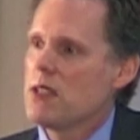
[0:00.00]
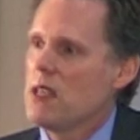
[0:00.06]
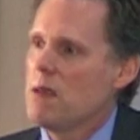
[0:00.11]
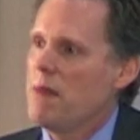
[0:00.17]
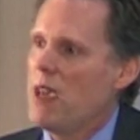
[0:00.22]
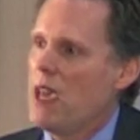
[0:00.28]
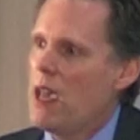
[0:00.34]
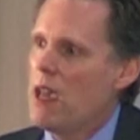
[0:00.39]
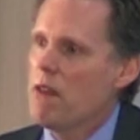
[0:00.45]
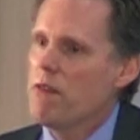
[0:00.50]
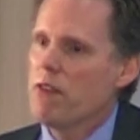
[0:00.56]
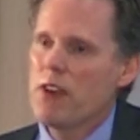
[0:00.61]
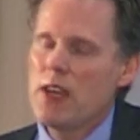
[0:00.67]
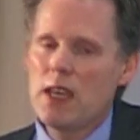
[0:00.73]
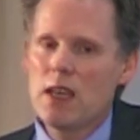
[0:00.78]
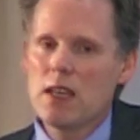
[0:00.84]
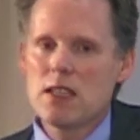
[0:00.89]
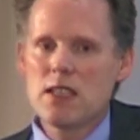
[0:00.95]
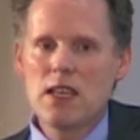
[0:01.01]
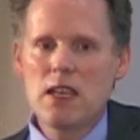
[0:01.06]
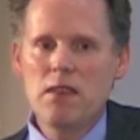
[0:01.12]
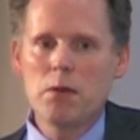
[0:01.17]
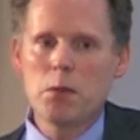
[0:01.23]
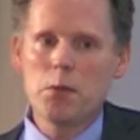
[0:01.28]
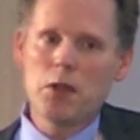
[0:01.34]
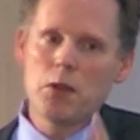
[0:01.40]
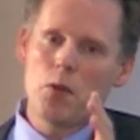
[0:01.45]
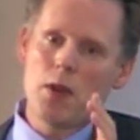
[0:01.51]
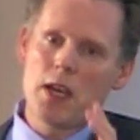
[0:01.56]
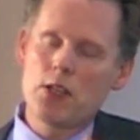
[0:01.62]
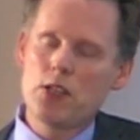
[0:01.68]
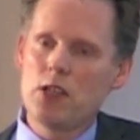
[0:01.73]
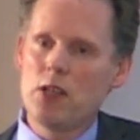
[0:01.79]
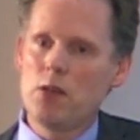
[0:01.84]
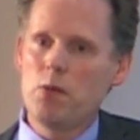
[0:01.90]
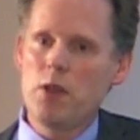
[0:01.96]
them every conceivable
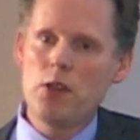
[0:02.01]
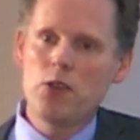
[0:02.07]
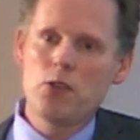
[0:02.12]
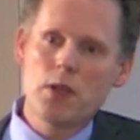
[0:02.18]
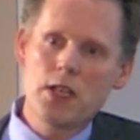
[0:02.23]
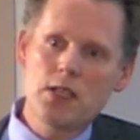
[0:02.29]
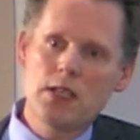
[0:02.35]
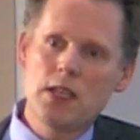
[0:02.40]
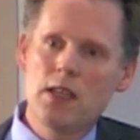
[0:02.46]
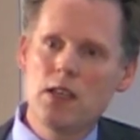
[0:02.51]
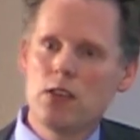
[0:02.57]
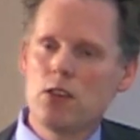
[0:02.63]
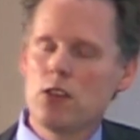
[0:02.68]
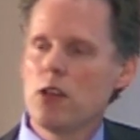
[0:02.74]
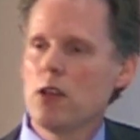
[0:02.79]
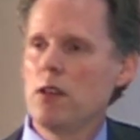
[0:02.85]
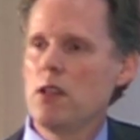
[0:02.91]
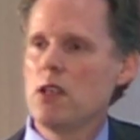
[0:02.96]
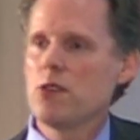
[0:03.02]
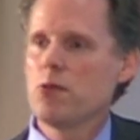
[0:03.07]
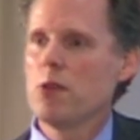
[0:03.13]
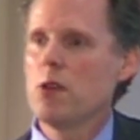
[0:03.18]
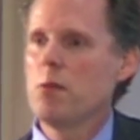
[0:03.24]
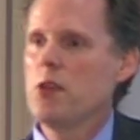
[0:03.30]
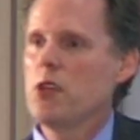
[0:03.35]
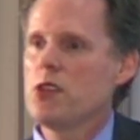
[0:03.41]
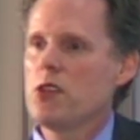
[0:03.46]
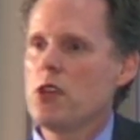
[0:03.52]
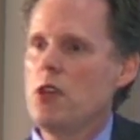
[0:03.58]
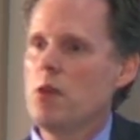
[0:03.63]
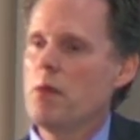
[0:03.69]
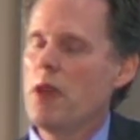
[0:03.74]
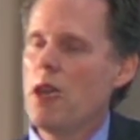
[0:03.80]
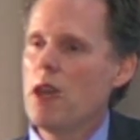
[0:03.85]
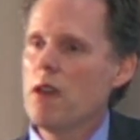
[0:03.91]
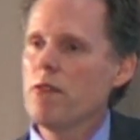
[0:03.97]
question. We twisted and turned this Rubik's
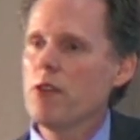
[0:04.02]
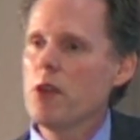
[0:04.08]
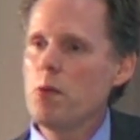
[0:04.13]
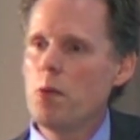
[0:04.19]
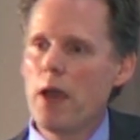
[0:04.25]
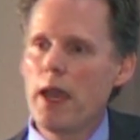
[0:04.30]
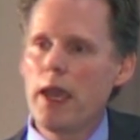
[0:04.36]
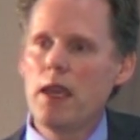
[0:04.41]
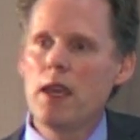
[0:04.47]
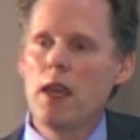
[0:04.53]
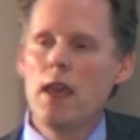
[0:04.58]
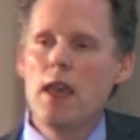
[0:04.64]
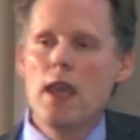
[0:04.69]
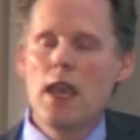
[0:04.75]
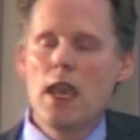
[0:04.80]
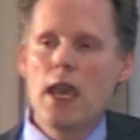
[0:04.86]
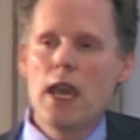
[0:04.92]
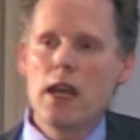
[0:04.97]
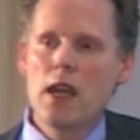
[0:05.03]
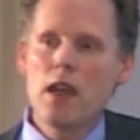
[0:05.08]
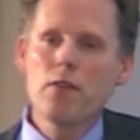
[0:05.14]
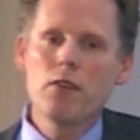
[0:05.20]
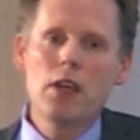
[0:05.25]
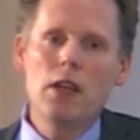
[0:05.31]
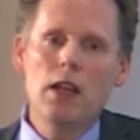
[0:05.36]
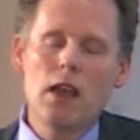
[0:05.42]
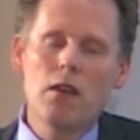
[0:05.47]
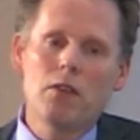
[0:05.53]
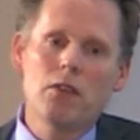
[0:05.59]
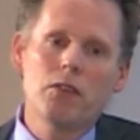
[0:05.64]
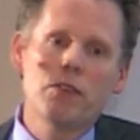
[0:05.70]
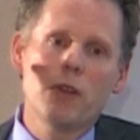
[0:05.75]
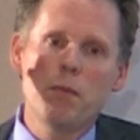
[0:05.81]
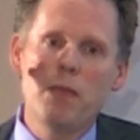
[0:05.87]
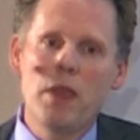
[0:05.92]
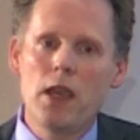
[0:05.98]
Cube every way, at every level,
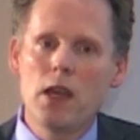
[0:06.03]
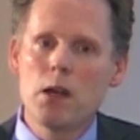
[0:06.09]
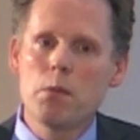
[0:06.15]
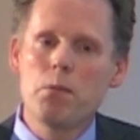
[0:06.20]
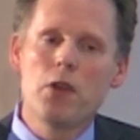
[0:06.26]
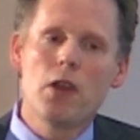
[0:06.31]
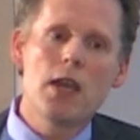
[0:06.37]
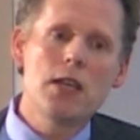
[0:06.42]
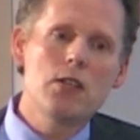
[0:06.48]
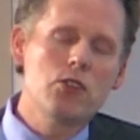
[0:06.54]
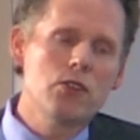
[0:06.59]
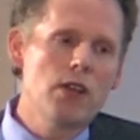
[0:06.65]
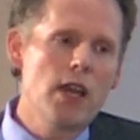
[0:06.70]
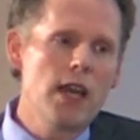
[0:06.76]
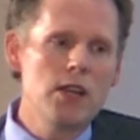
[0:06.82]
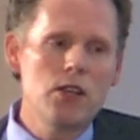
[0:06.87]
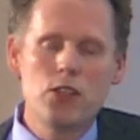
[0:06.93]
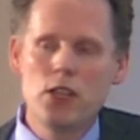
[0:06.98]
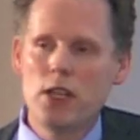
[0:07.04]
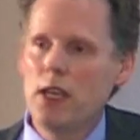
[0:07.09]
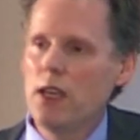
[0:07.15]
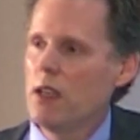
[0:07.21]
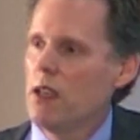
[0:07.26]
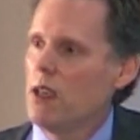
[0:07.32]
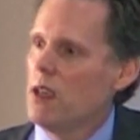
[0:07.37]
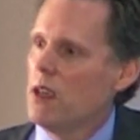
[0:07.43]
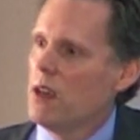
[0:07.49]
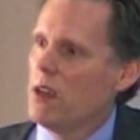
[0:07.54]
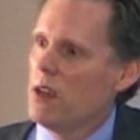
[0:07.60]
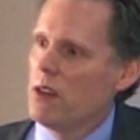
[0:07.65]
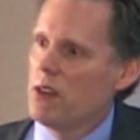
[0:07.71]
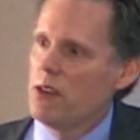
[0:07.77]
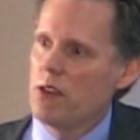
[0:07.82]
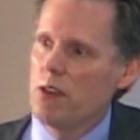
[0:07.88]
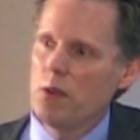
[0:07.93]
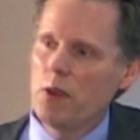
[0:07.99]
from enterprise strategy
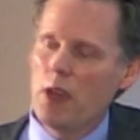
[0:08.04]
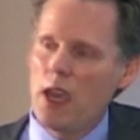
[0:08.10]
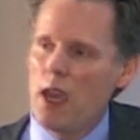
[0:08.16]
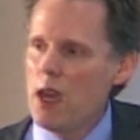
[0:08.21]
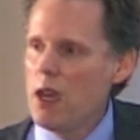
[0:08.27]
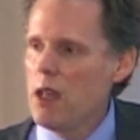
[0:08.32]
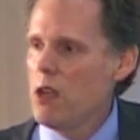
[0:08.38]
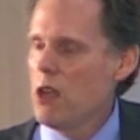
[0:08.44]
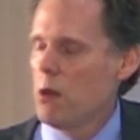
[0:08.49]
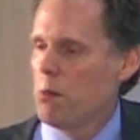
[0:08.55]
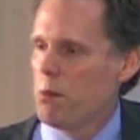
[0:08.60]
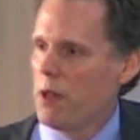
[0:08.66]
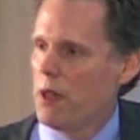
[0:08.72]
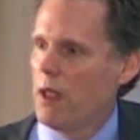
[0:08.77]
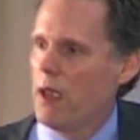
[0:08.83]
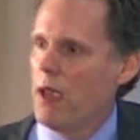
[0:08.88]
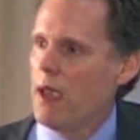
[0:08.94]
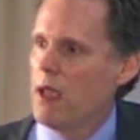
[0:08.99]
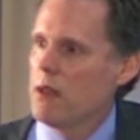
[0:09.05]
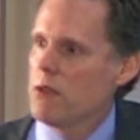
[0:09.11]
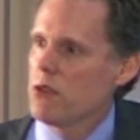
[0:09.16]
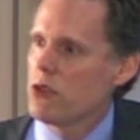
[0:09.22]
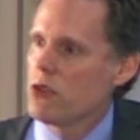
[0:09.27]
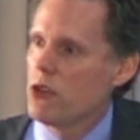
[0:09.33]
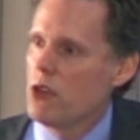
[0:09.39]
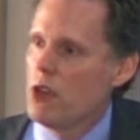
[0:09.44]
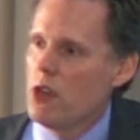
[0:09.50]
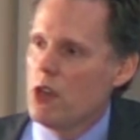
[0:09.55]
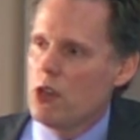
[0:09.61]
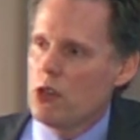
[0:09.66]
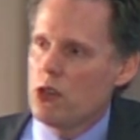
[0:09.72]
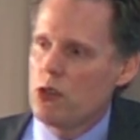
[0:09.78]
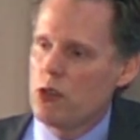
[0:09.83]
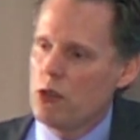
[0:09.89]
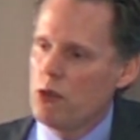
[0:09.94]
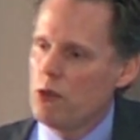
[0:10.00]
to annual plans
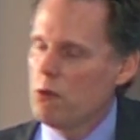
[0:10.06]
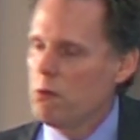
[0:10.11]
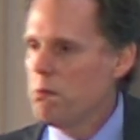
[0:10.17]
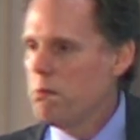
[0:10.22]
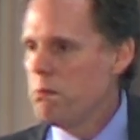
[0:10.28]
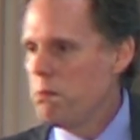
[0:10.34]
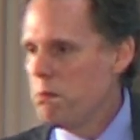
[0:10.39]
to